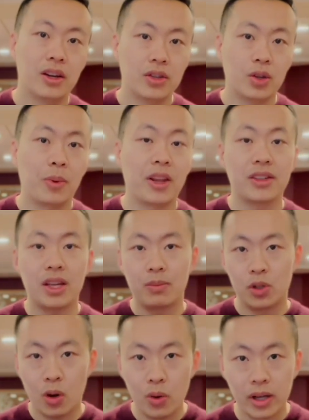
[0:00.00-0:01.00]
So by the same
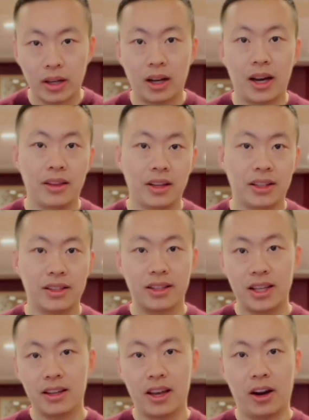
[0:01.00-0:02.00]
token, I think in
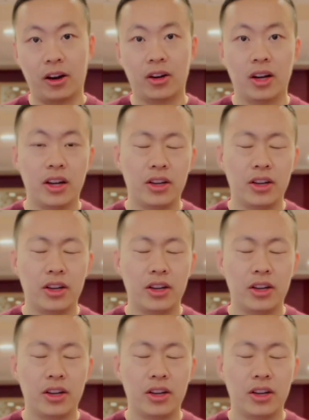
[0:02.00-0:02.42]
skincare,